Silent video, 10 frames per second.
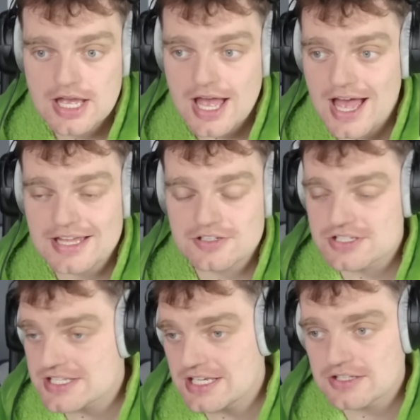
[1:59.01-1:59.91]
And
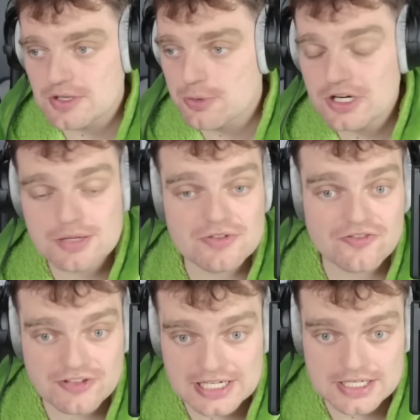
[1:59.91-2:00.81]
they're putting them in
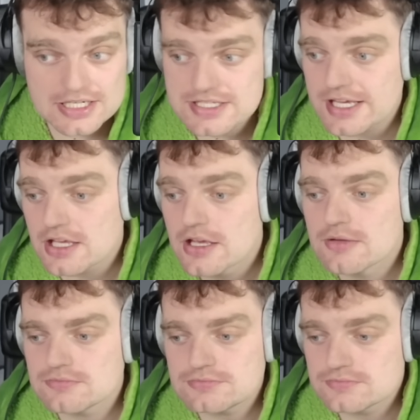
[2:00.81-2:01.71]
Philly. And it's like,
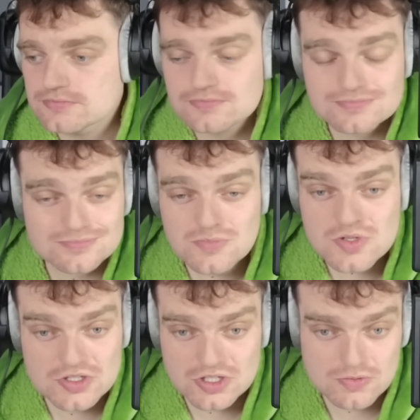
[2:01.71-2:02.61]

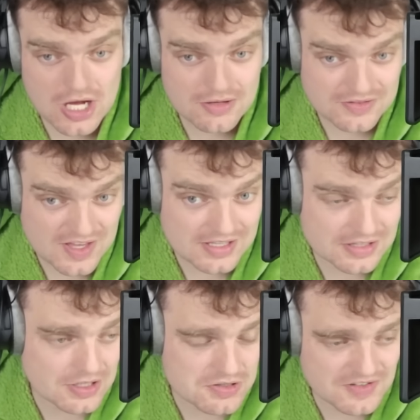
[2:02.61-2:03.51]
do you not think that
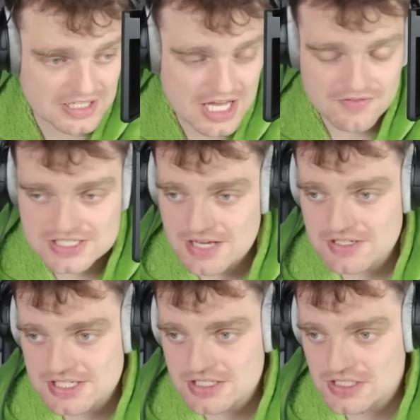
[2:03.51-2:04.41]
those Philadelphia
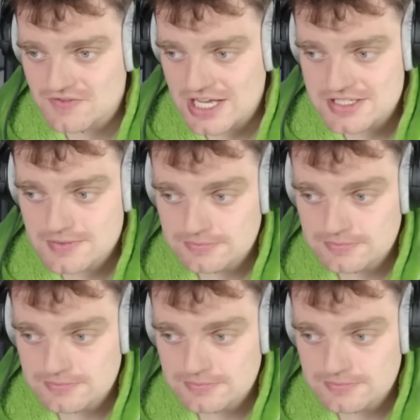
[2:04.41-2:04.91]
76ers fans,